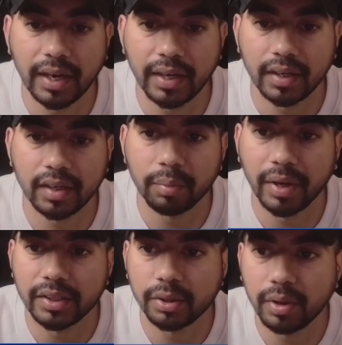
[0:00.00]

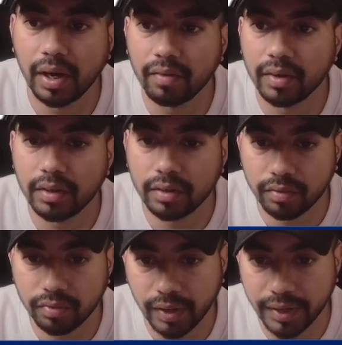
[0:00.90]
you have a
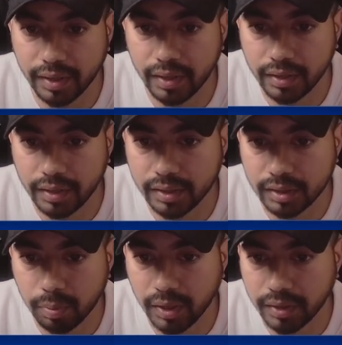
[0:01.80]
final
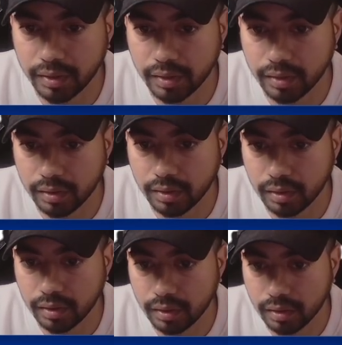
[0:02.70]
display,
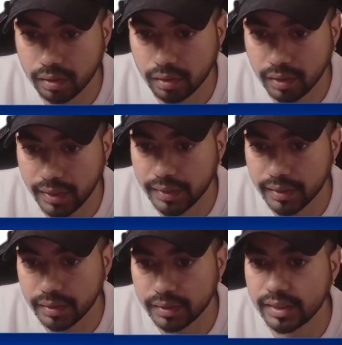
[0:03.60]

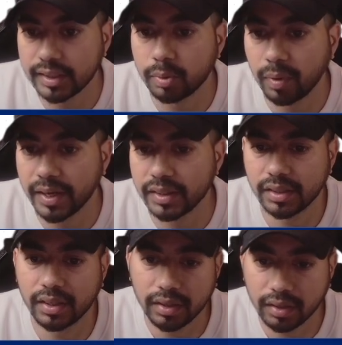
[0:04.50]
right? This display
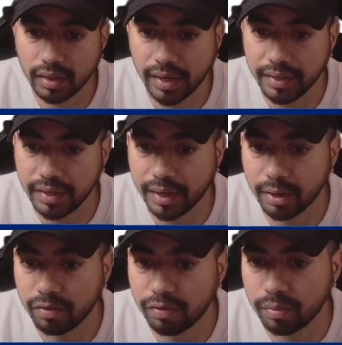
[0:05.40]
is any
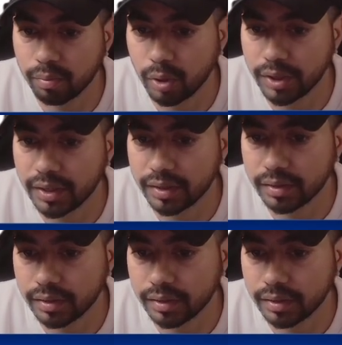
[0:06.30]
kind of monitor,